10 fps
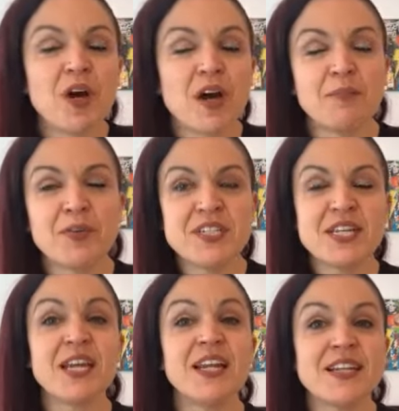
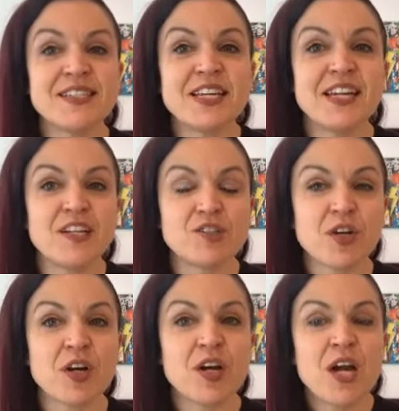preteen and a
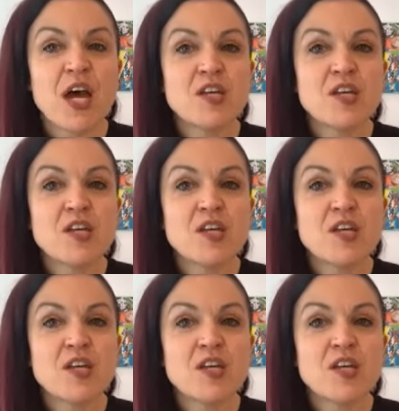teenager.